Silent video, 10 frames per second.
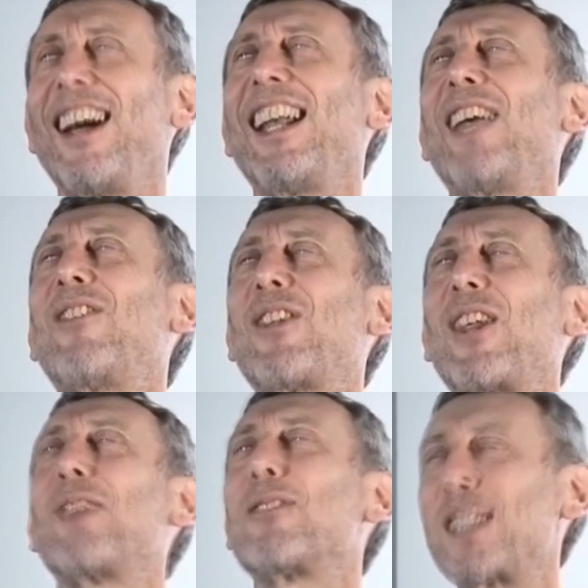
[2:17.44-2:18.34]
And
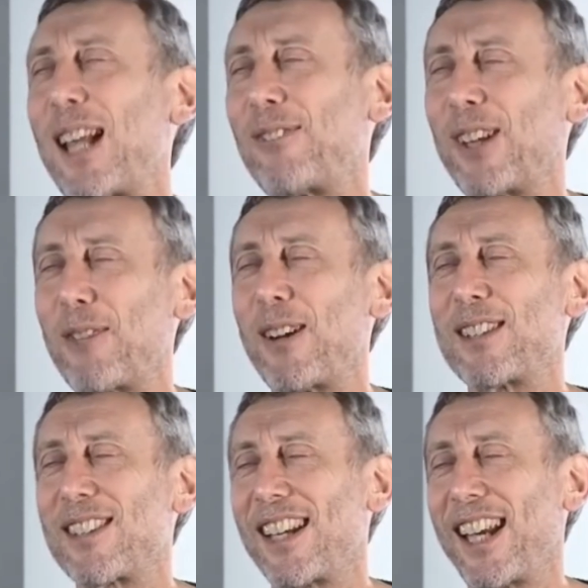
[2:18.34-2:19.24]
everything was lovely
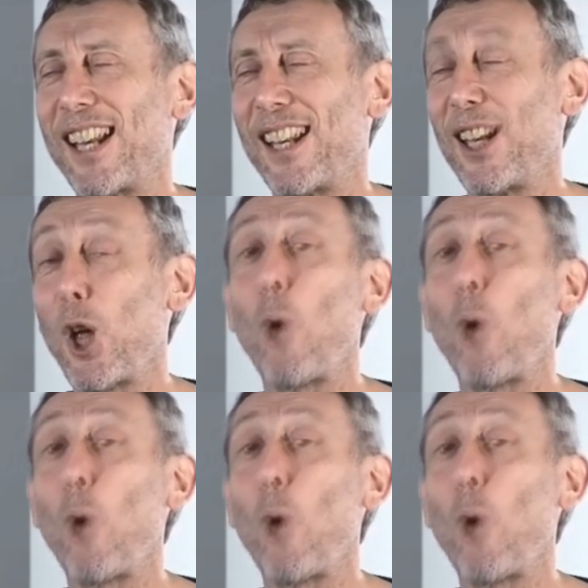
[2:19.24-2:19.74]
once again.